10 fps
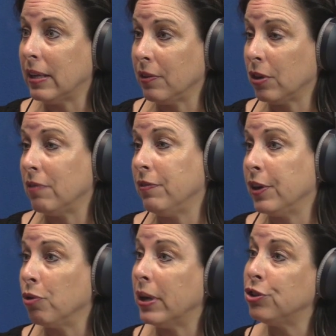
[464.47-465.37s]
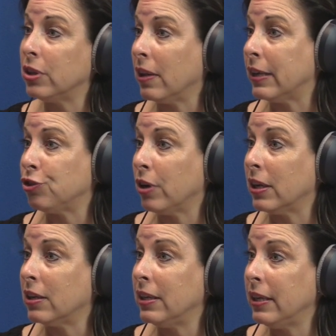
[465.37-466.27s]
on their configuration
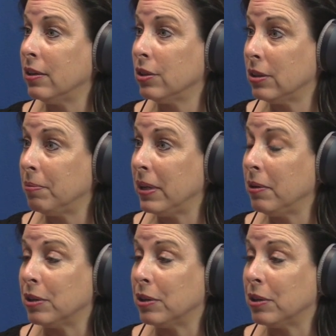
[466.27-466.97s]
electronically or something.